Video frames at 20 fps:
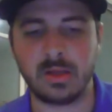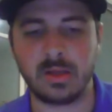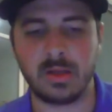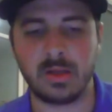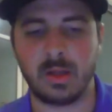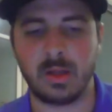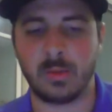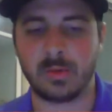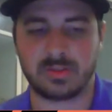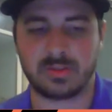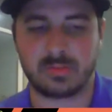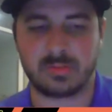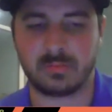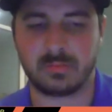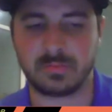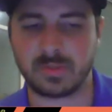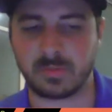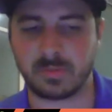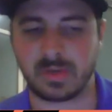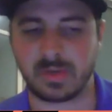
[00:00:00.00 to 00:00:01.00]
There was
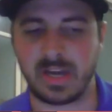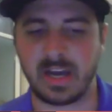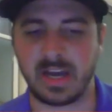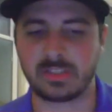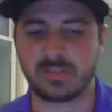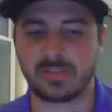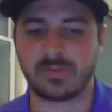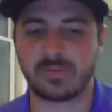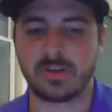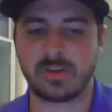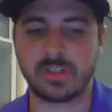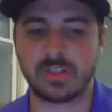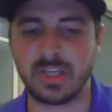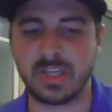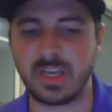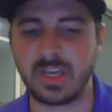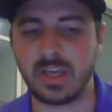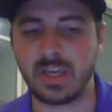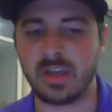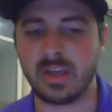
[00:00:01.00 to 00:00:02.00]
some
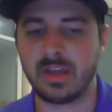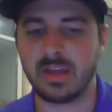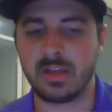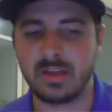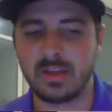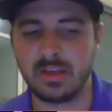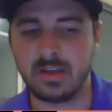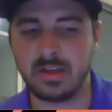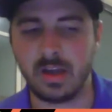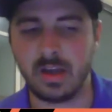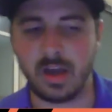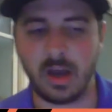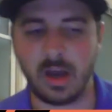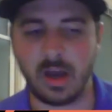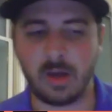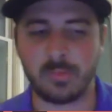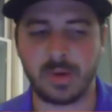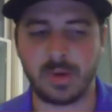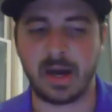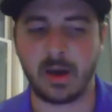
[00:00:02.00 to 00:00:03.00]
controversy
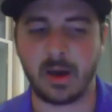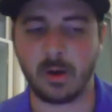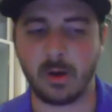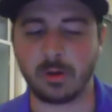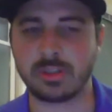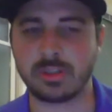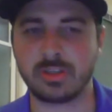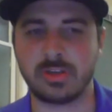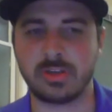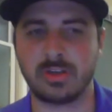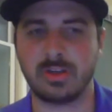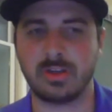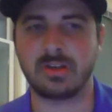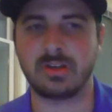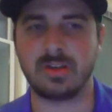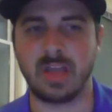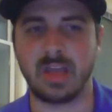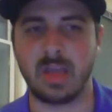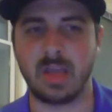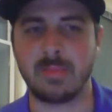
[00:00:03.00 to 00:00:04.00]
about
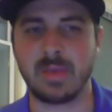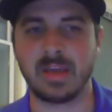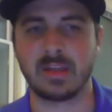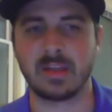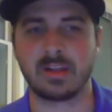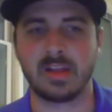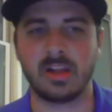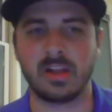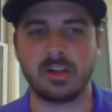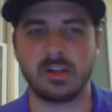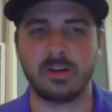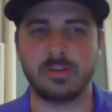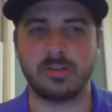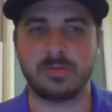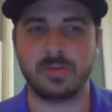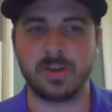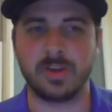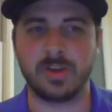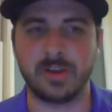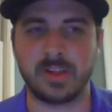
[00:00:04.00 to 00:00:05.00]
Damian
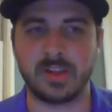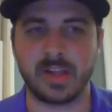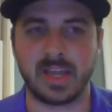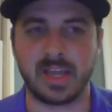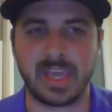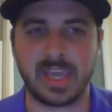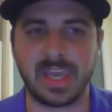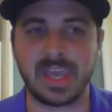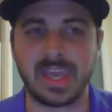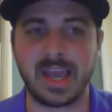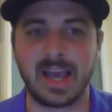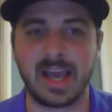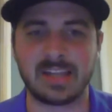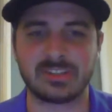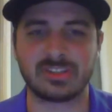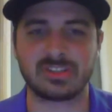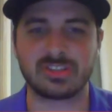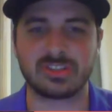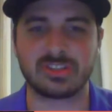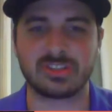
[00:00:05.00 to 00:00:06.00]
Lillard feeling like he
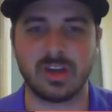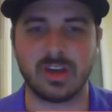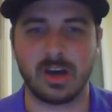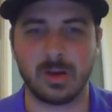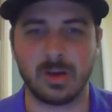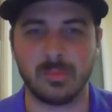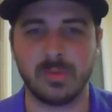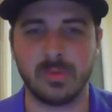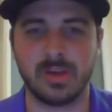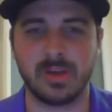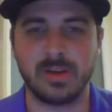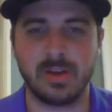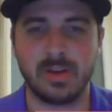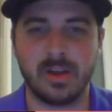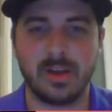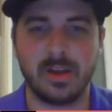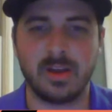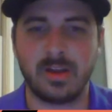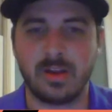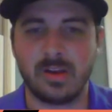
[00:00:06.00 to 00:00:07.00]
got snubbed
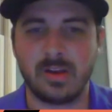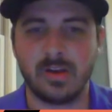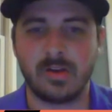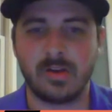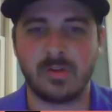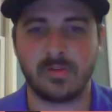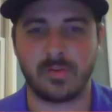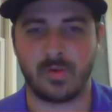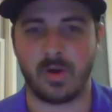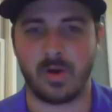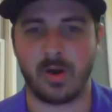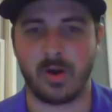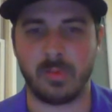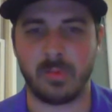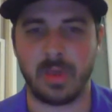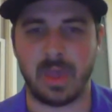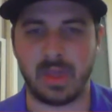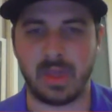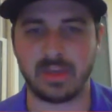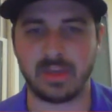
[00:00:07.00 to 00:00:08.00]

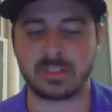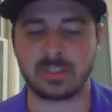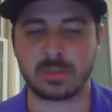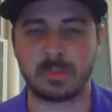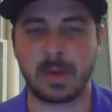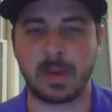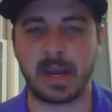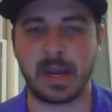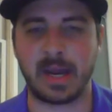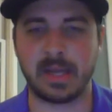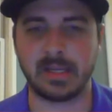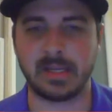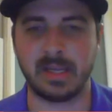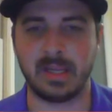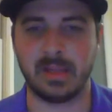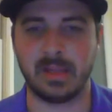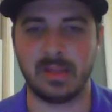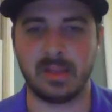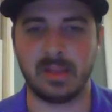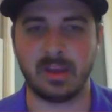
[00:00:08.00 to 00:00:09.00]
from his spot
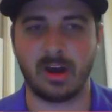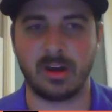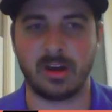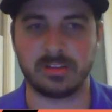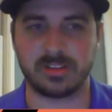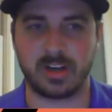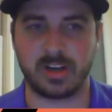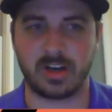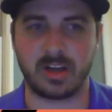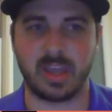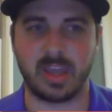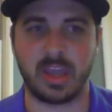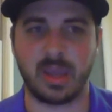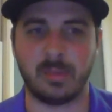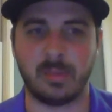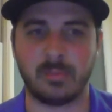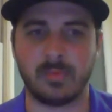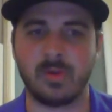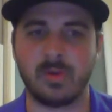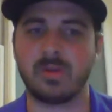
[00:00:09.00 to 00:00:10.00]
in the All-Star
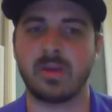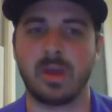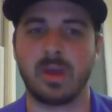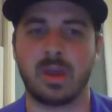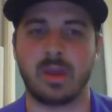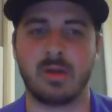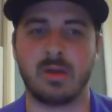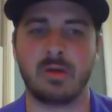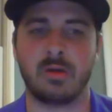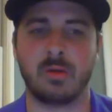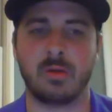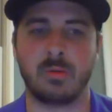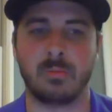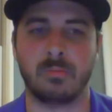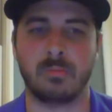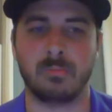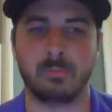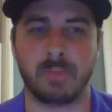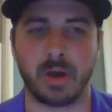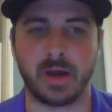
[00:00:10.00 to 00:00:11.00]
game,
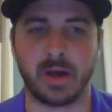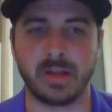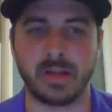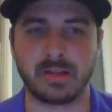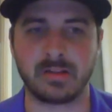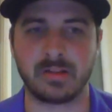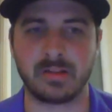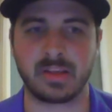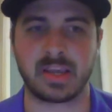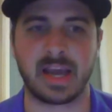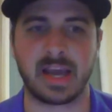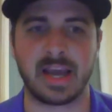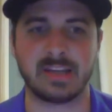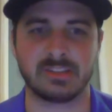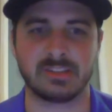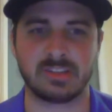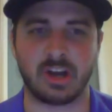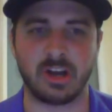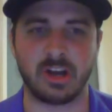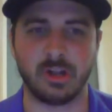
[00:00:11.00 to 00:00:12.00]
but the guy
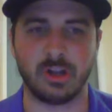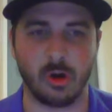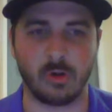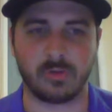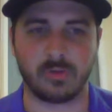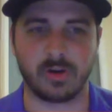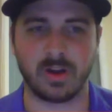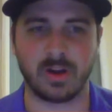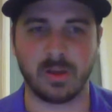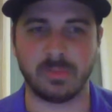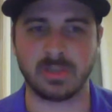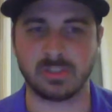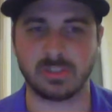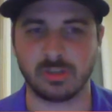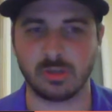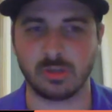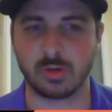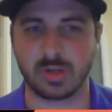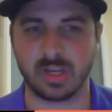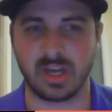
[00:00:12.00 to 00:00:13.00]
starting over him is
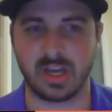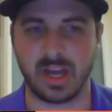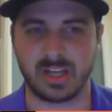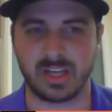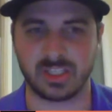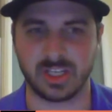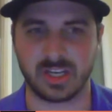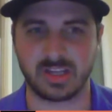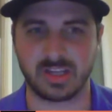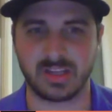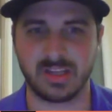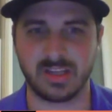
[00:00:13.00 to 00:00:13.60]
Luka Doncic.